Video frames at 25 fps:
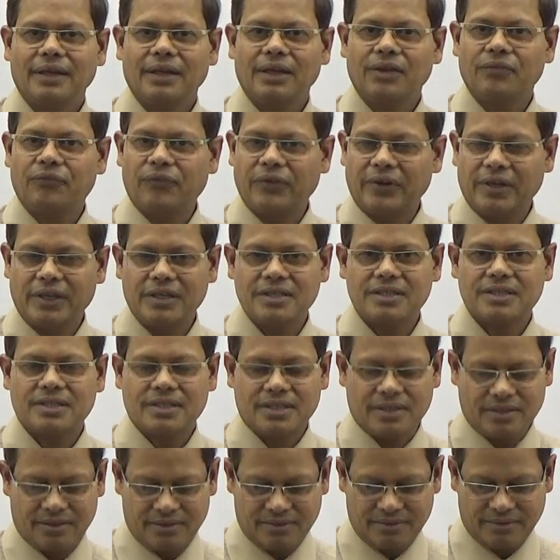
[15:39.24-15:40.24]
if it is
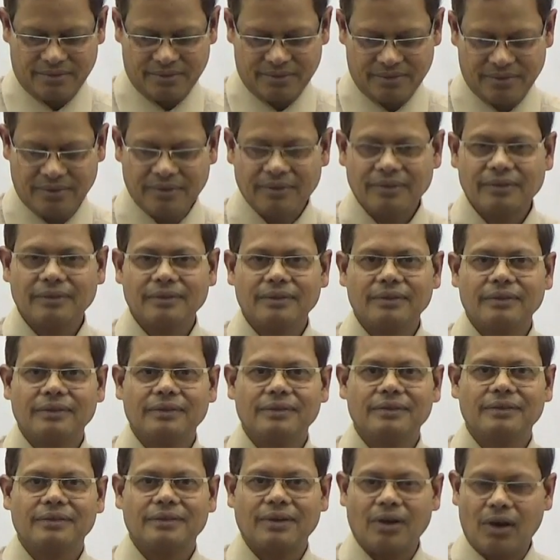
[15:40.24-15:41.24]

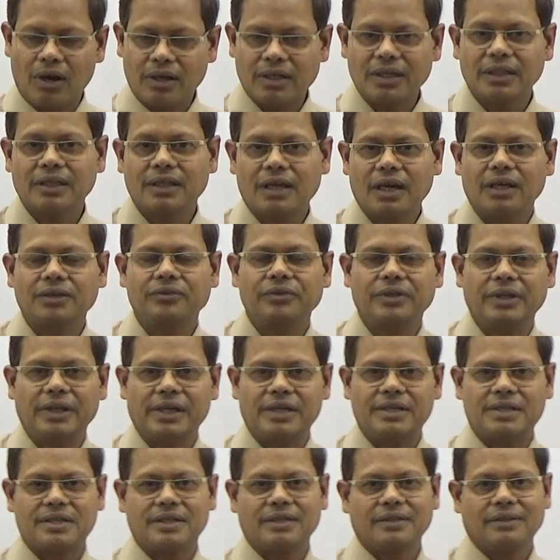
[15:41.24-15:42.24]
not
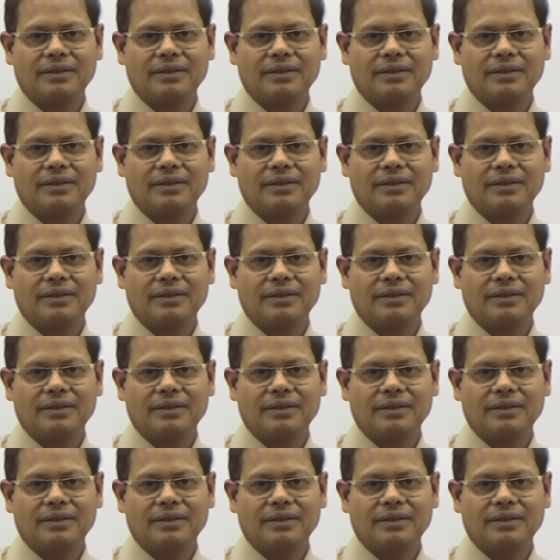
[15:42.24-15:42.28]
inconvenient,